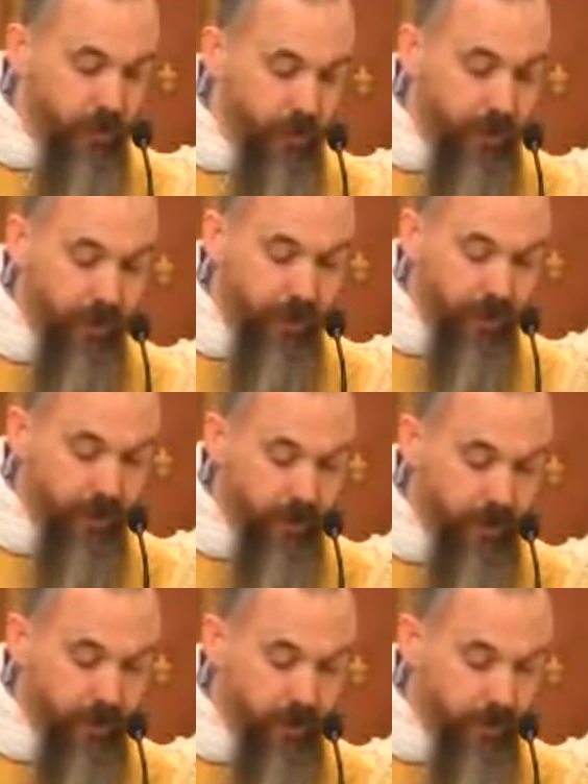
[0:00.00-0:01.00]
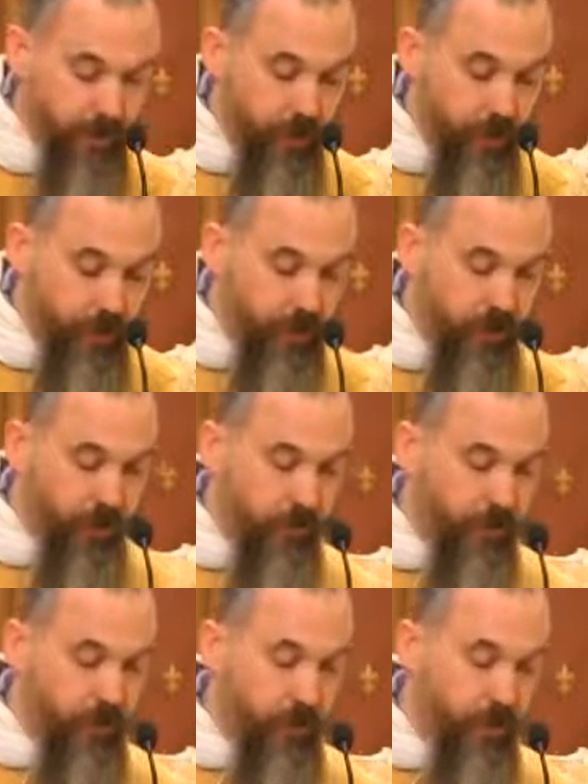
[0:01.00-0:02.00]
to recognize the importance
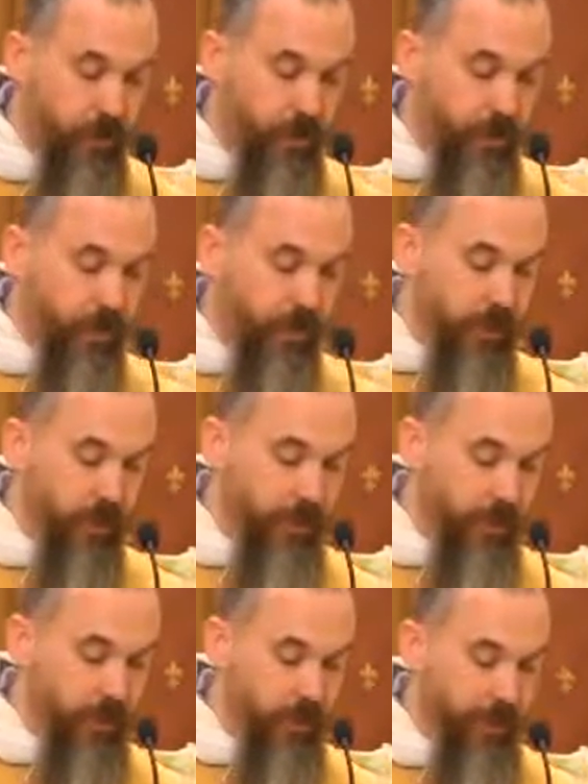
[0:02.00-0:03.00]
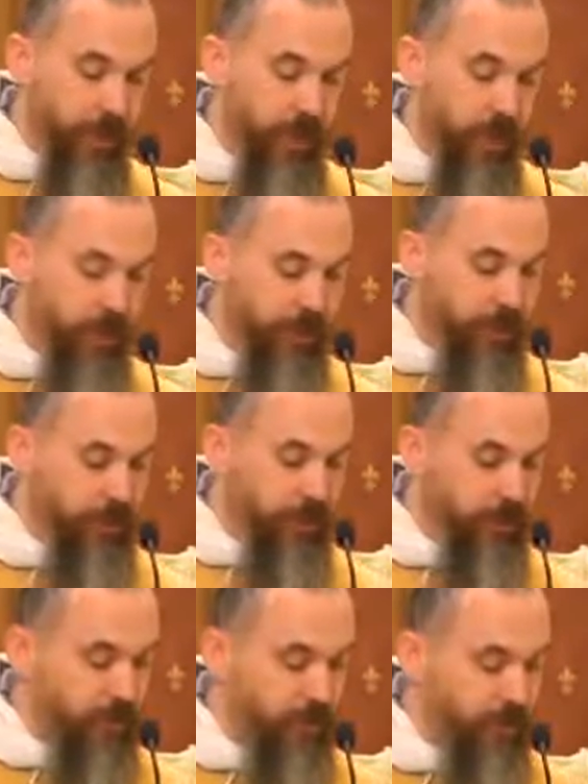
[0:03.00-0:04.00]
of this transition as the apostles
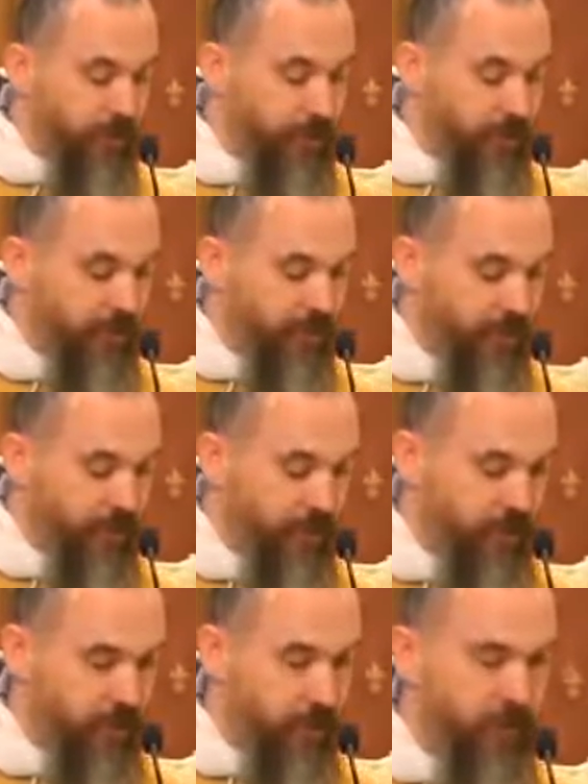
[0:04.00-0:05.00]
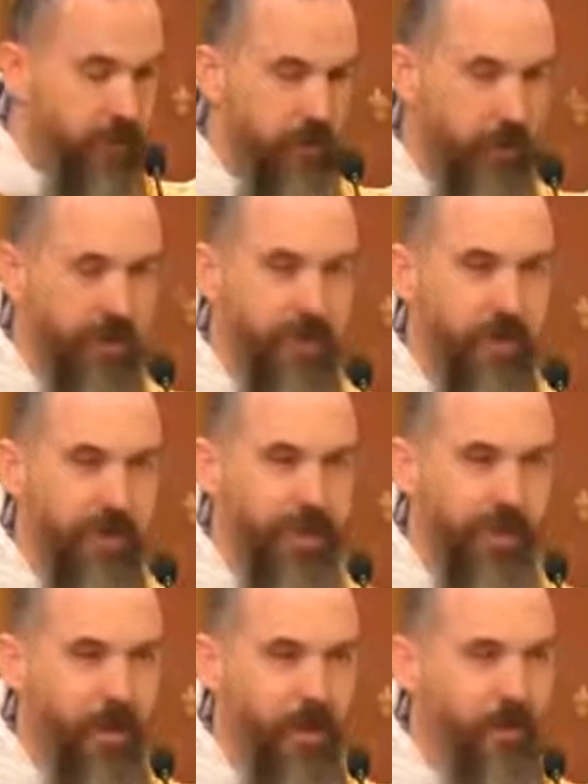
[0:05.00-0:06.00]
are still, they're still sorting
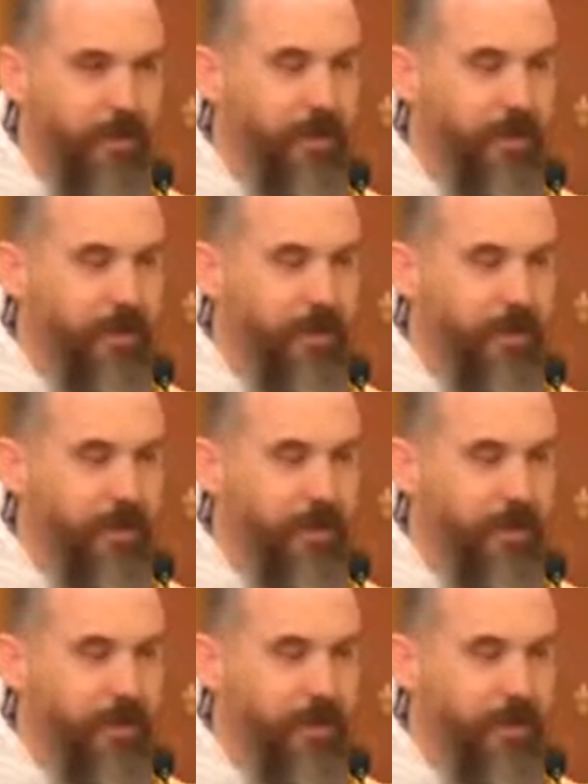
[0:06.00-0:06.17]
things out.